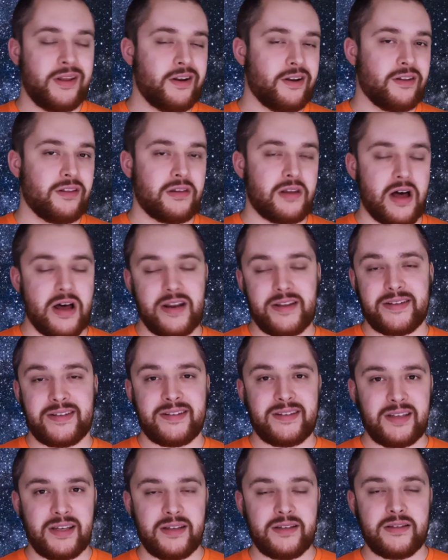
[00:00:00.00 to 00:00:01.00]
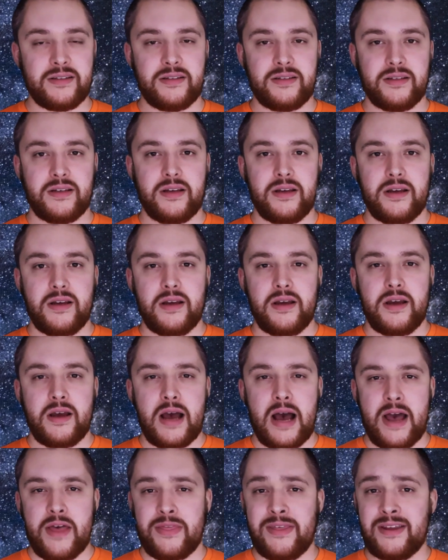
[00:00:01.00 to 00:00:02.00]
in a lot of scenes.
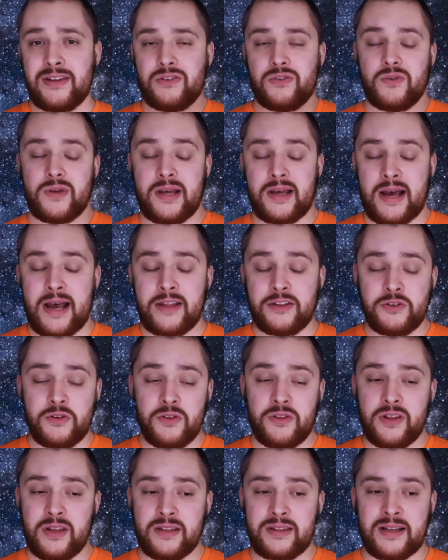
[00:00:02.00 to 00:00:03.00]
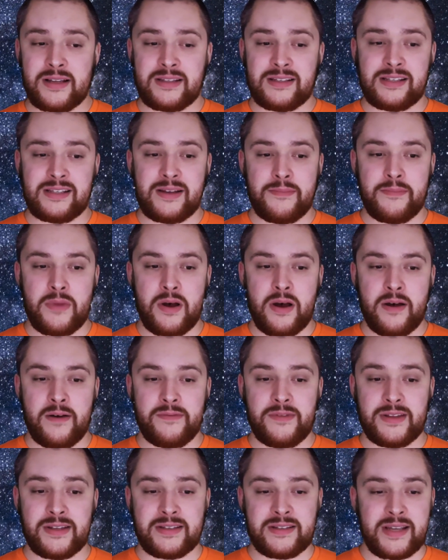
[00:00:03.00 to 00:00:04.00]
I think do I do think that some of
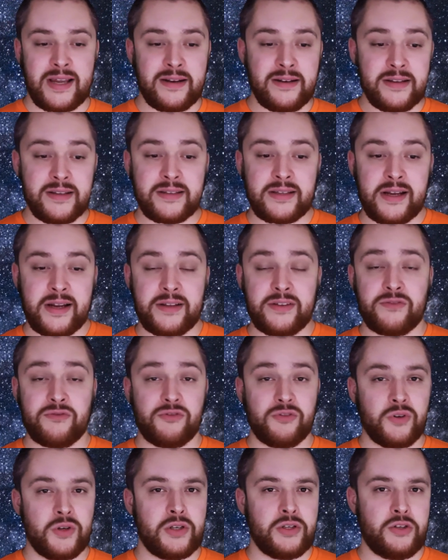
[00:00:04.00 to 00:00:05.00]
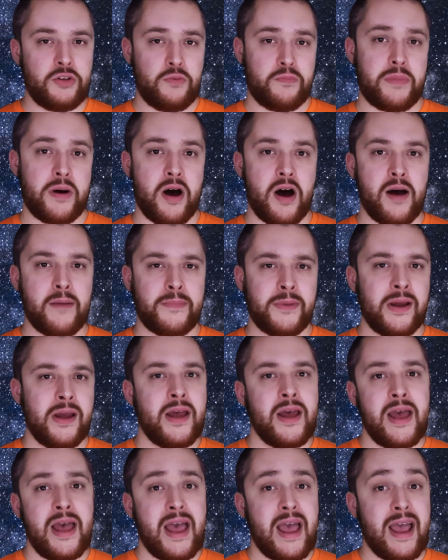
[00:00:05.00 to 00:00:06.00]
the set designs really do pop
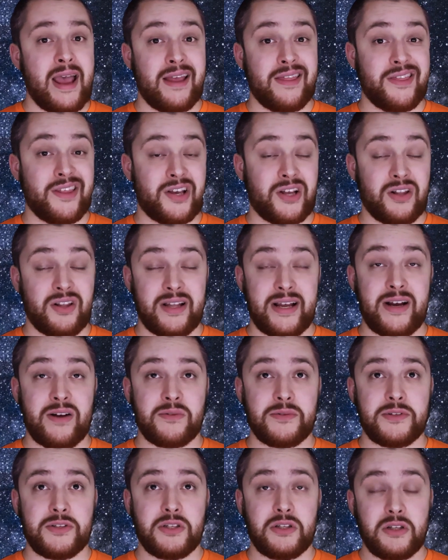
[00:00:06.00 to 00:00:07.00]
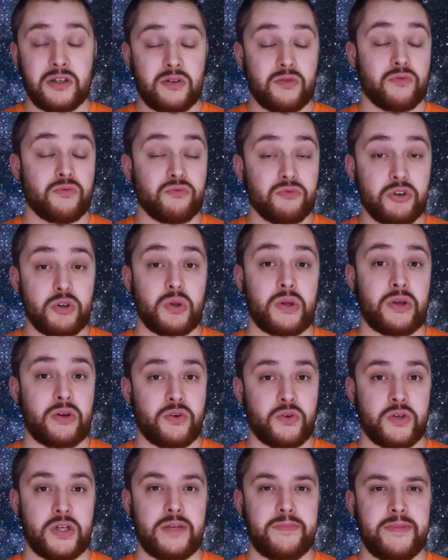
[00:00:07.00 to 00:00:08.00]
and the clowns look really
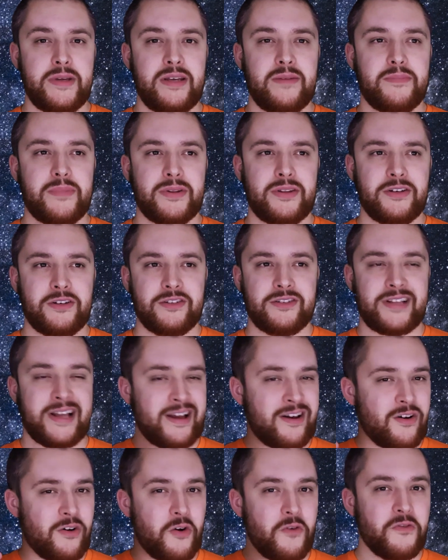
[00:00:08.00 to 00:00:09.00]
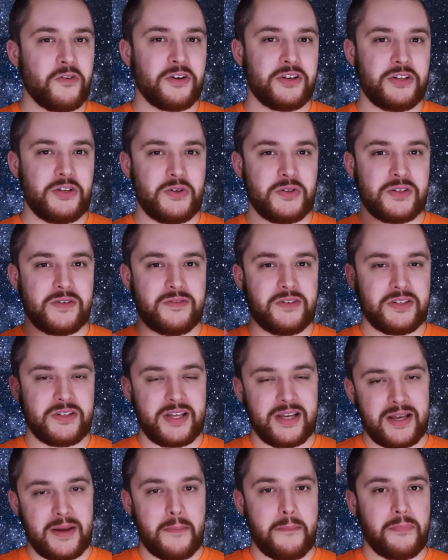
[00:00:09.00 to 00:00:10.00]
creepy, but there's that overuse of just
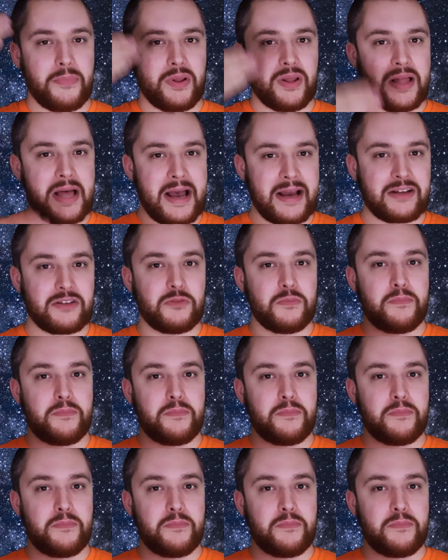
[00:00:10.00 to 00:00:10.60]
like a black